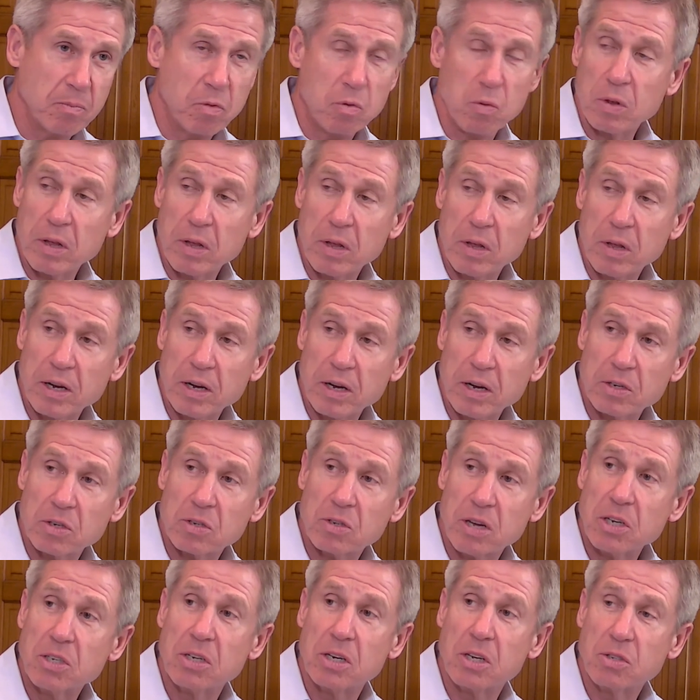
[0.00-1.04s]
through
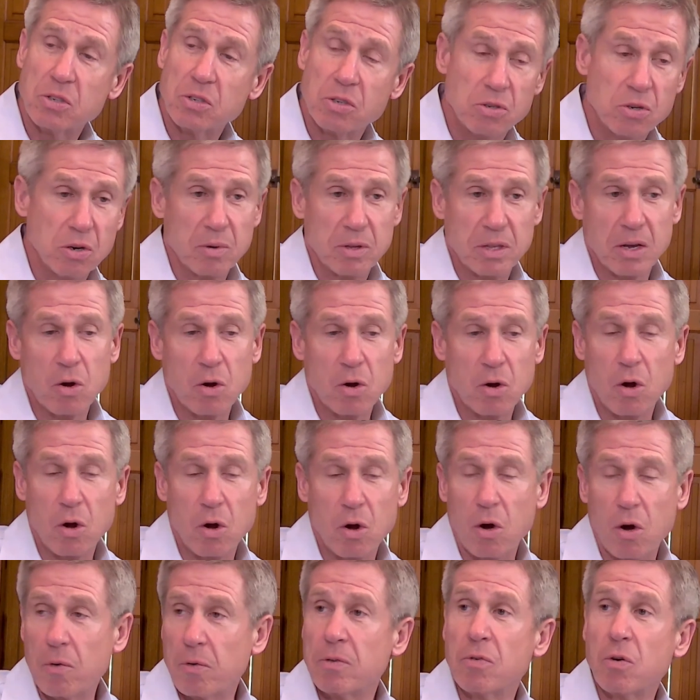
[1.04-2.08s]
legislation instituted what they
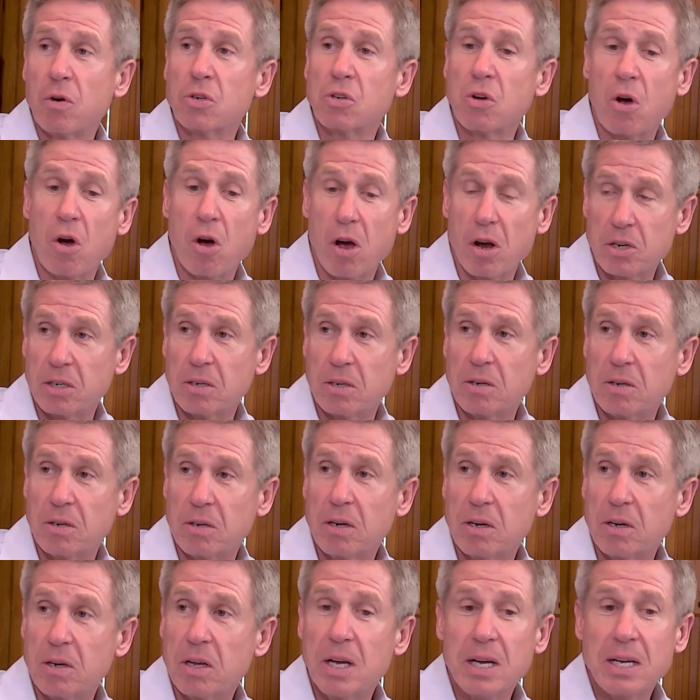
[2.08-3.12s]
call a reverse
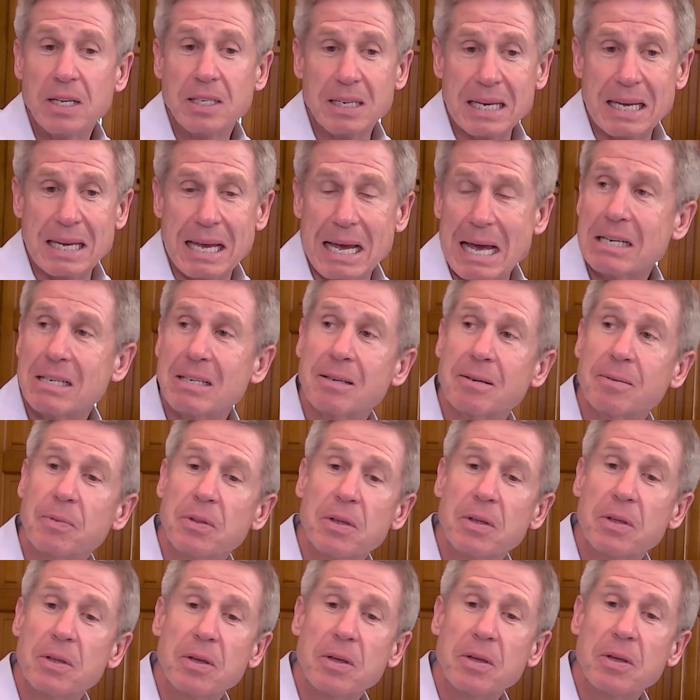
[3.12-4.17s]
auction to get
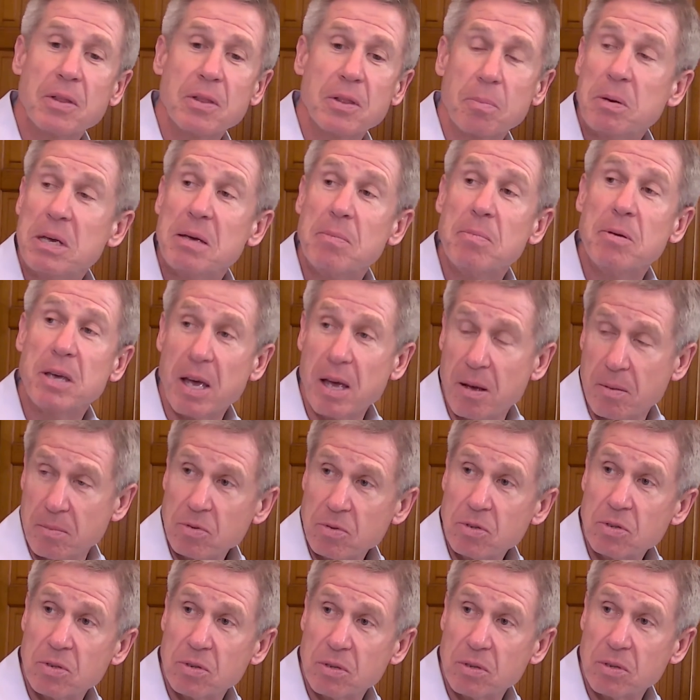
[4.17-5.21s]
the
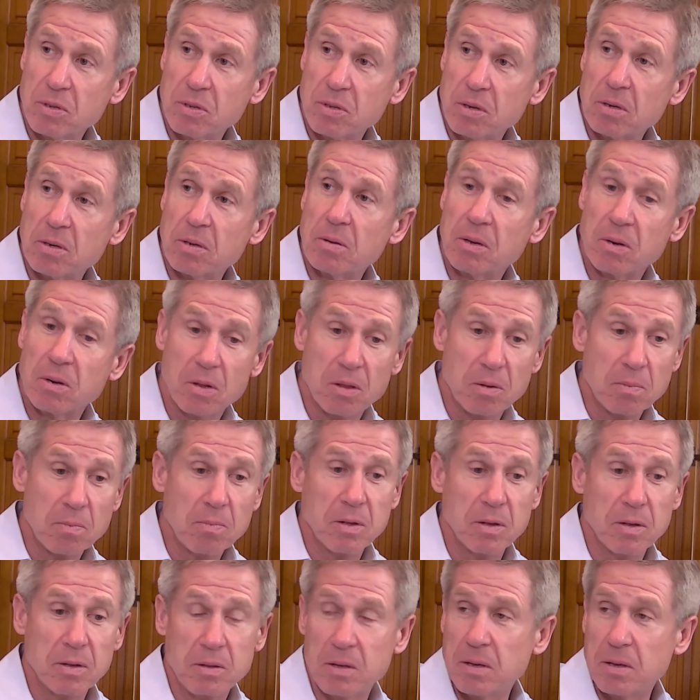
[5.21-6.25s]
PBMs,
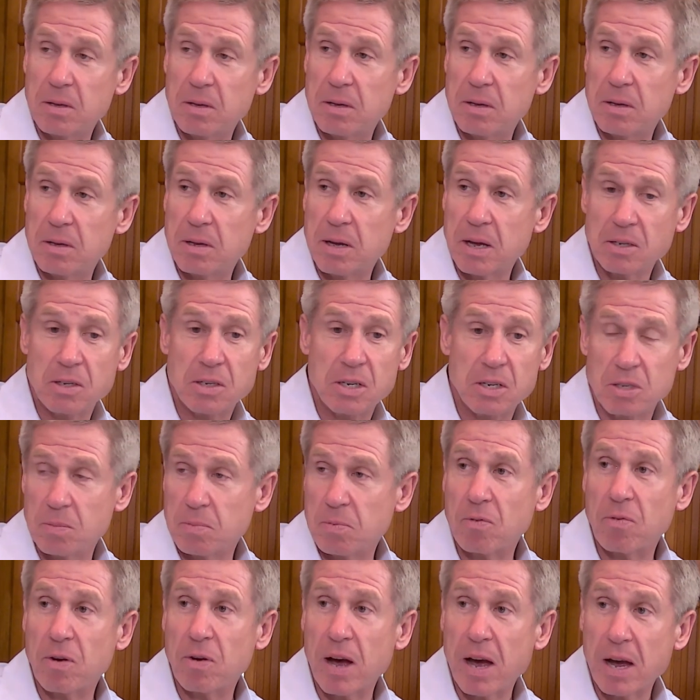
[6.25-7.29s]
the entities
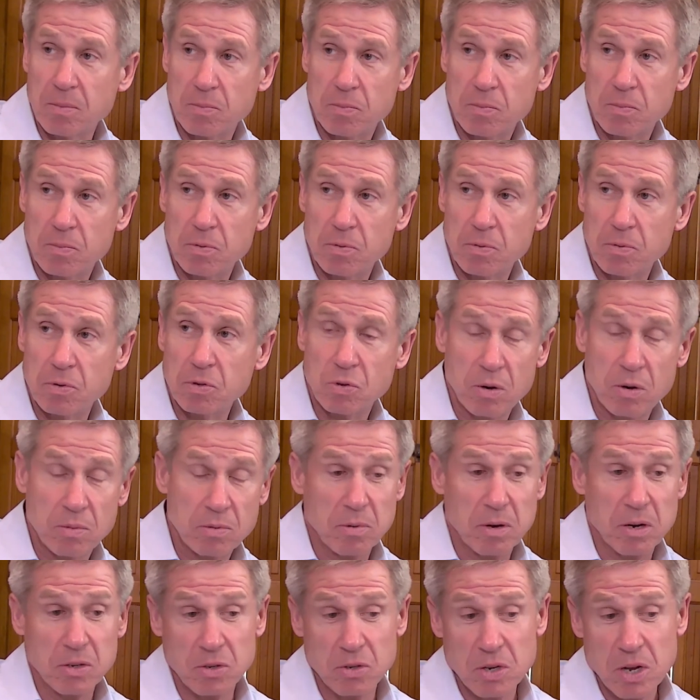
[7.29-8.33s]
that provide
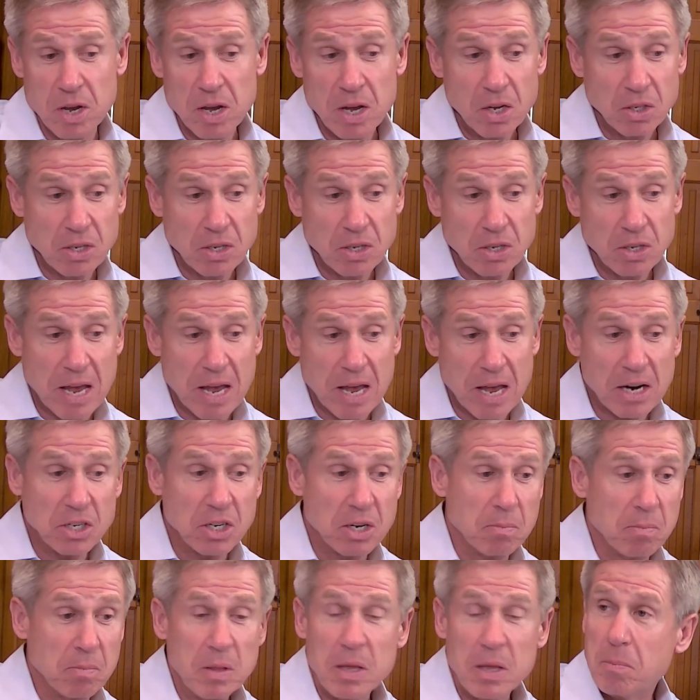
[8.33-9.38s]
prescription medicines, to
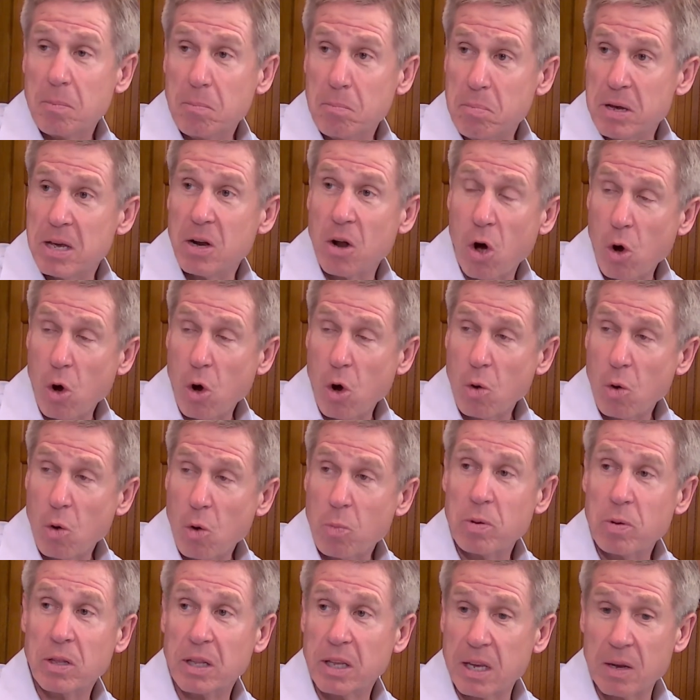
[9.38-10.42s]
actually bid
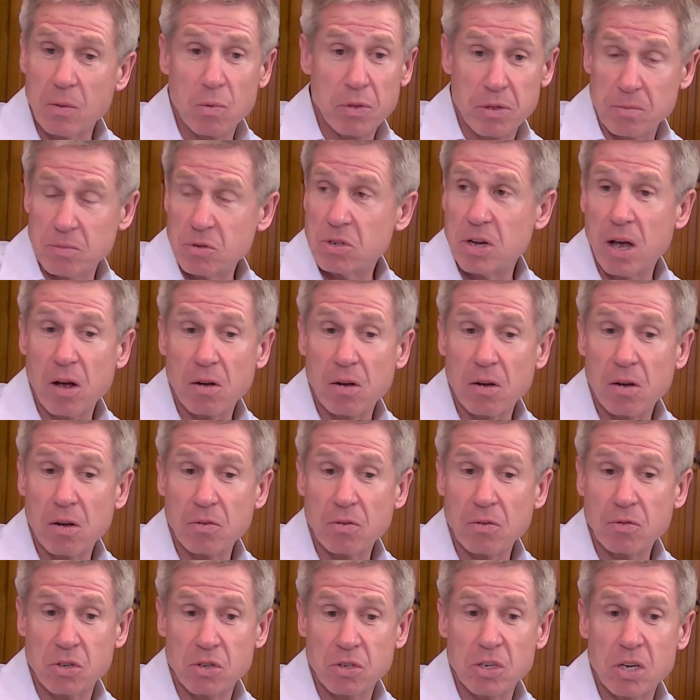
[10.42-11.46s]
openly with
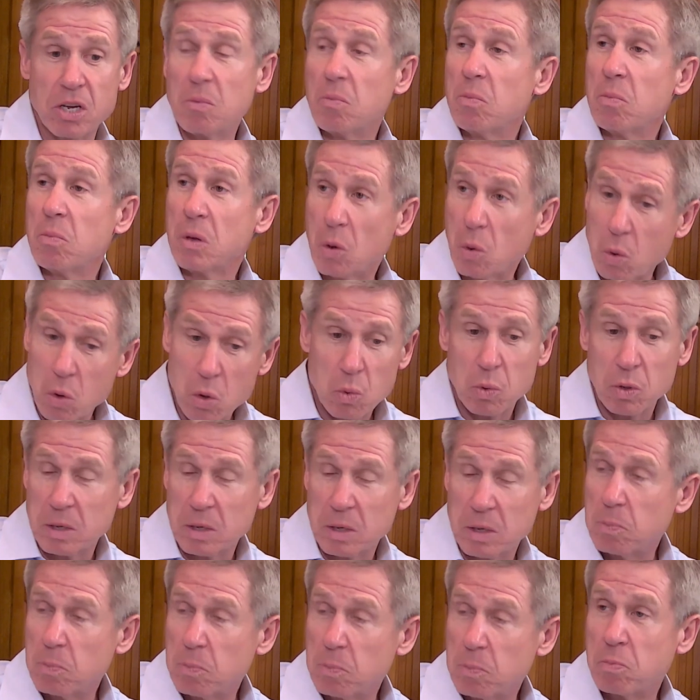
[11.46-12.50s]
themselves to see who
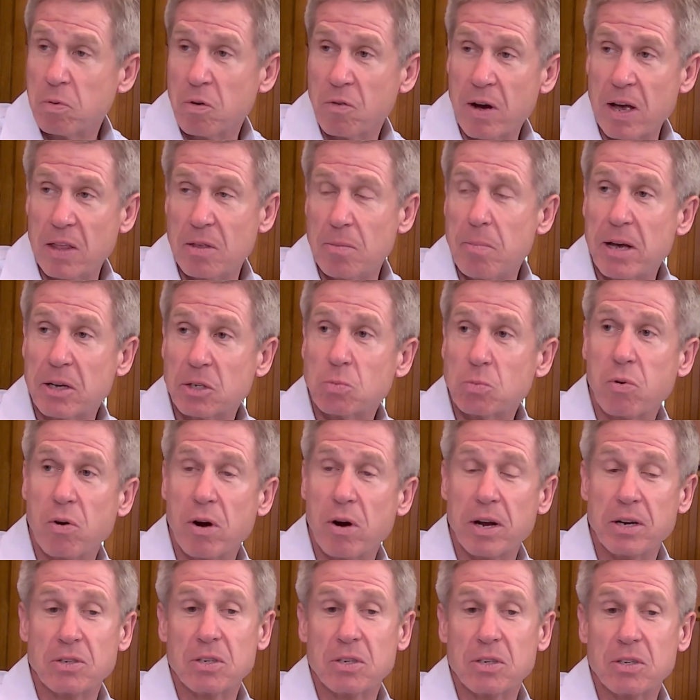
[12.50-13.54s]
would provide the best
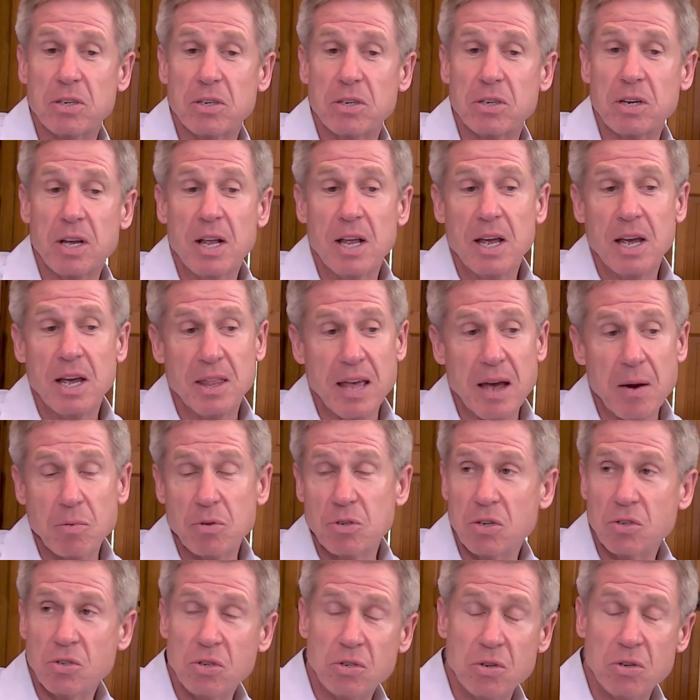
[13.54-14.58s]
price. And that
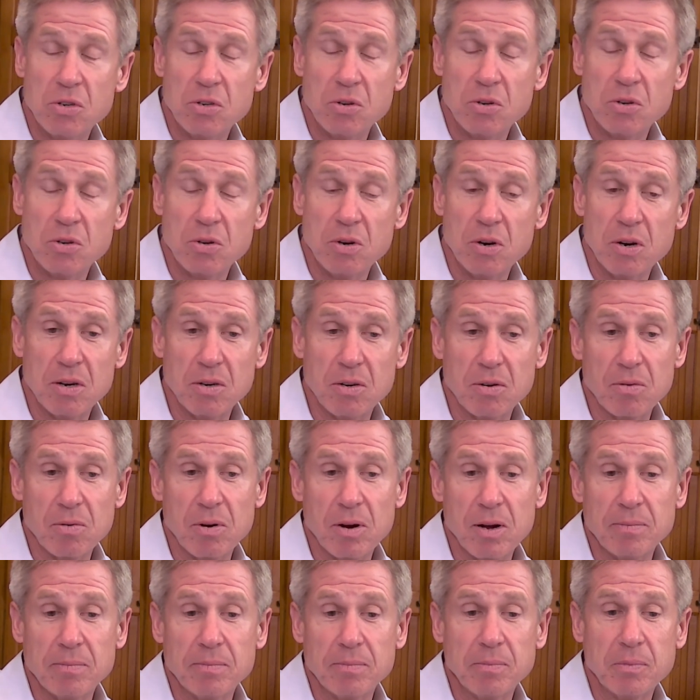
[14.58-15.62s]
was instituted
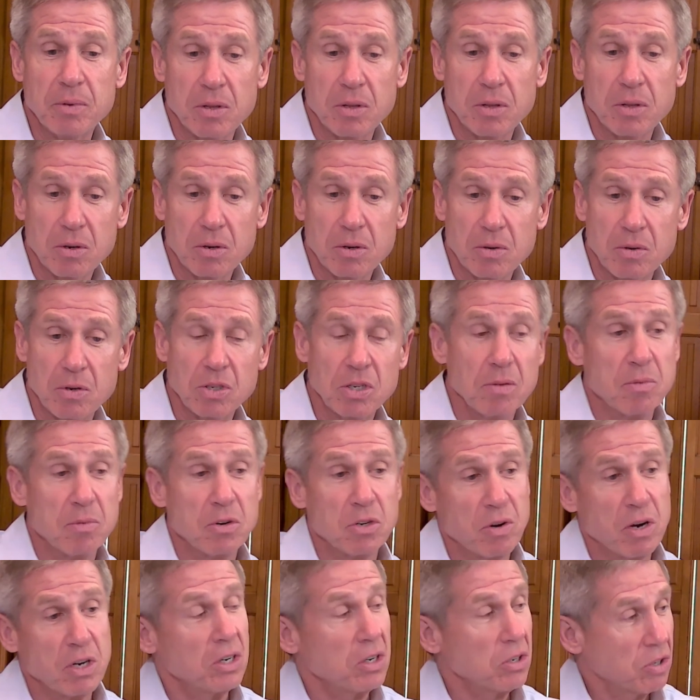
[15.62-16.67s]
under the Christie
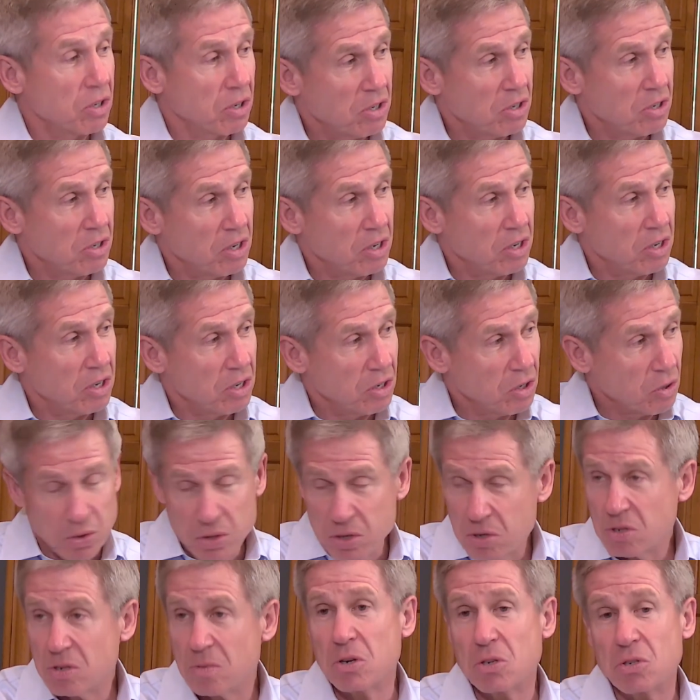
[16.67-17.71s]
administration, has continued with
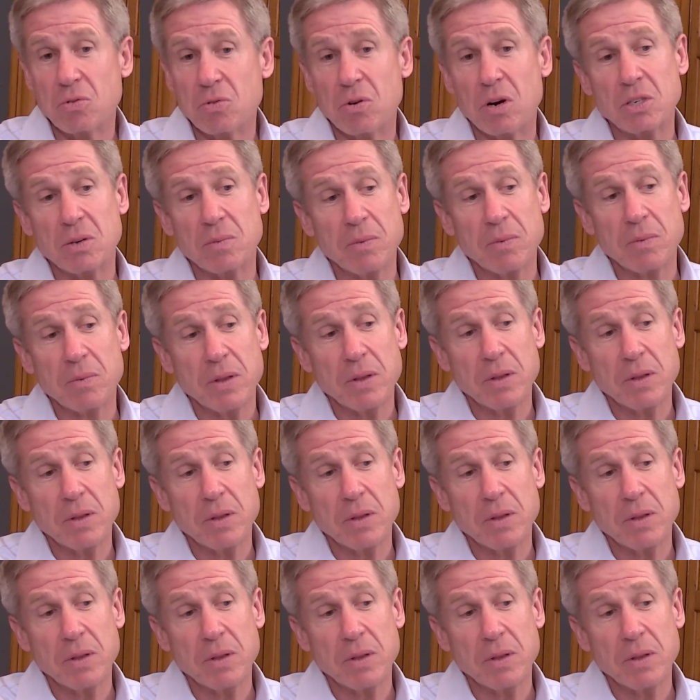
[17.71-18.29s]
this administration,